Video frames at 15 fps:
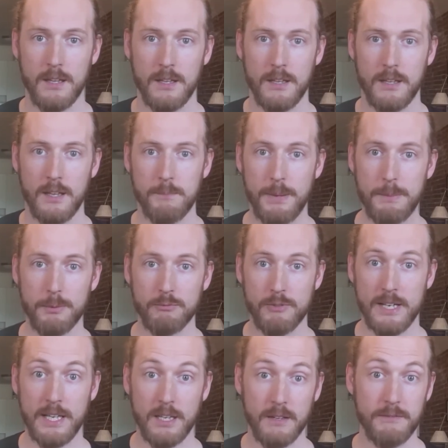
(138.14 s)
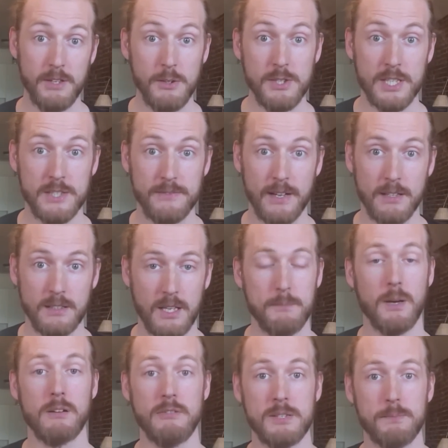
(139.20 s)
And people really love using Svelte.
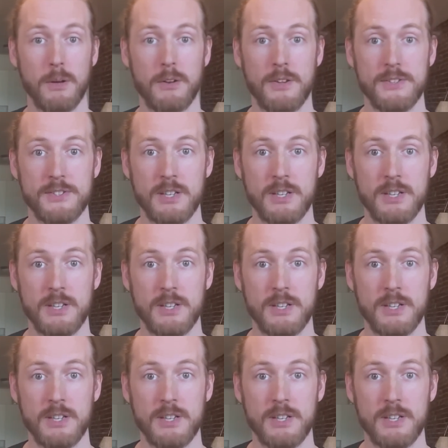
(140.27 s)
Among respondents